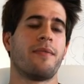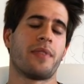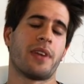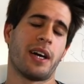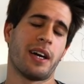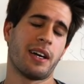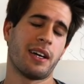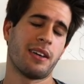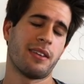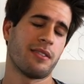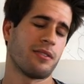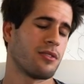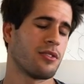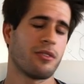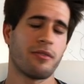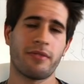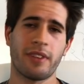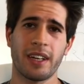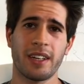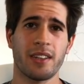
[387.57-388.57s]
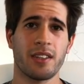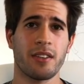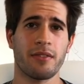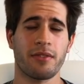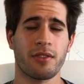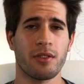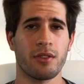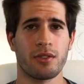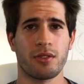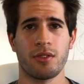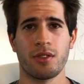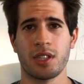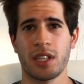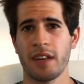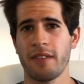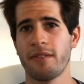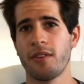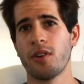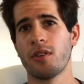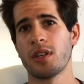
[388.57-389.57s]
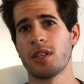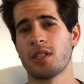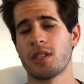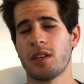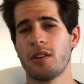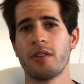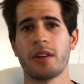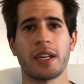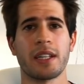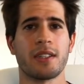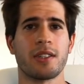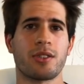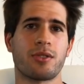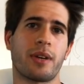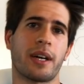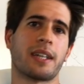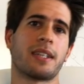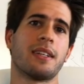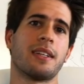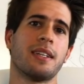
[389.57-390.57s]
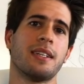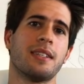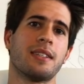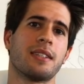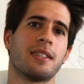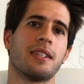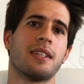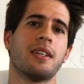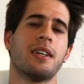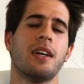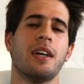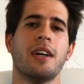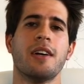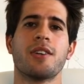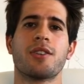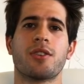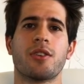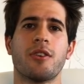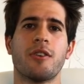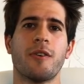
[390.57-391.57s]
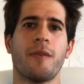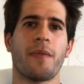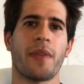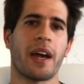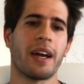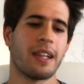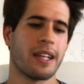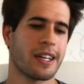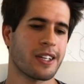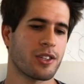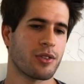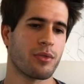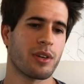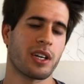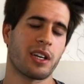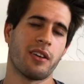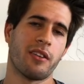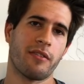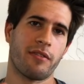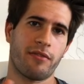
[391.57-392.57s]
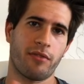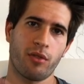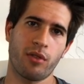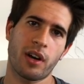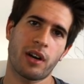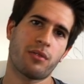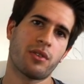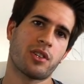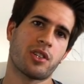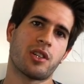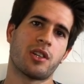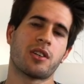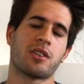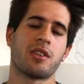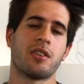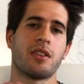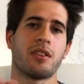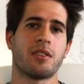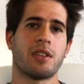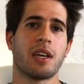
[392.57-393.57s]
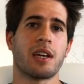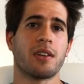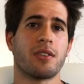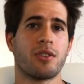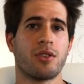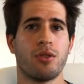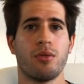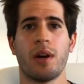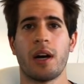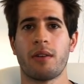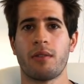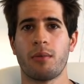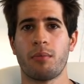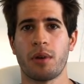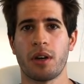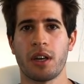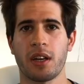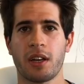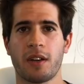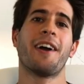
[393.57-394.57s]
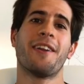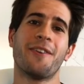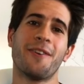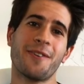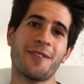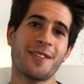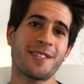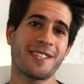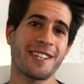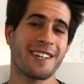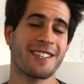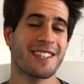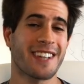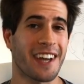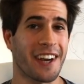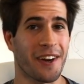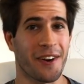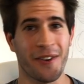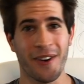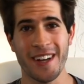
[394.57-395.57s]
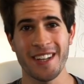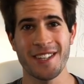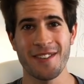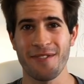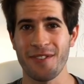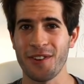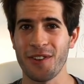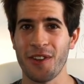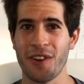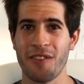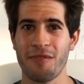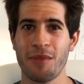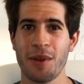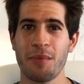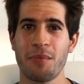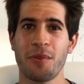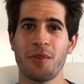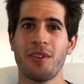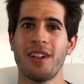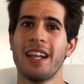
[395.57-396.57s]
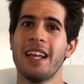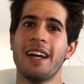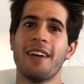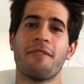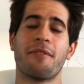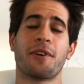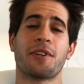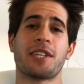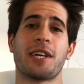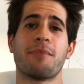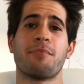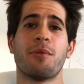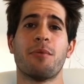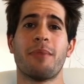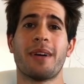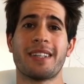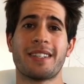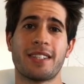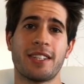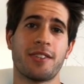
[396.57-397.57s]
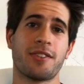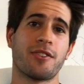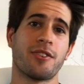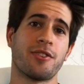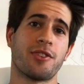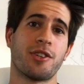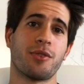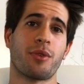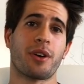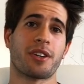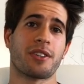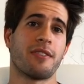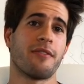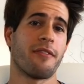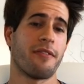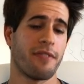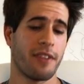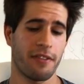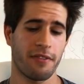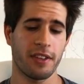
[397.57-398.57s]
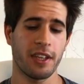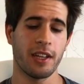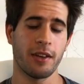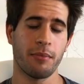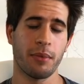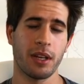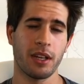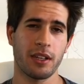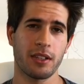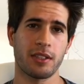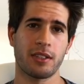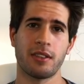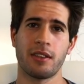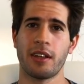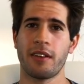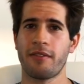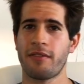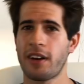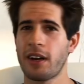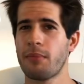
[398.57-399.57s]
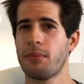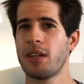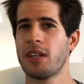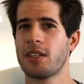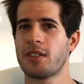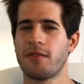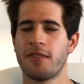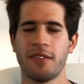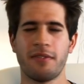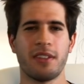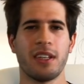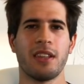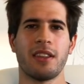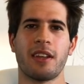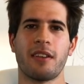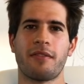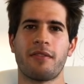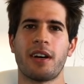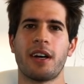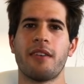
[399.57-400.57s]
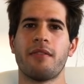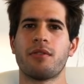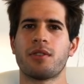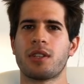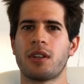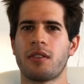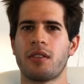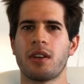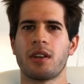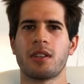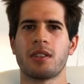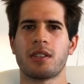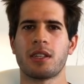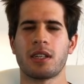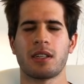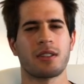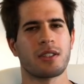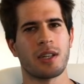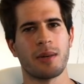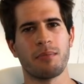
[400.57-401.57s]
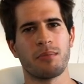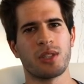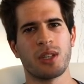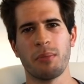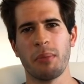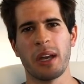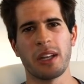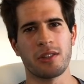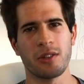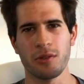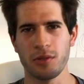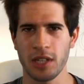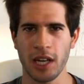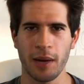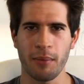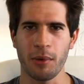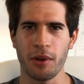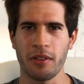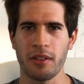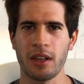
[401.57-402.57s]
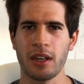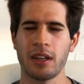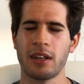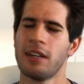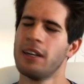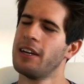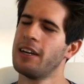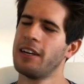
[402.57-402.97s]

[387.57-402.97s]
I don't find it difficult to stay focused. I don't get distracted easily. So I like to work in 4 hour chunks and then take a 2 hour break. I know this sounds kind of crazy for a lot of people. For example, my sister, she works in 15 minutes, then 5 minutes, 15, then five, which I think is like some tomato timer thing.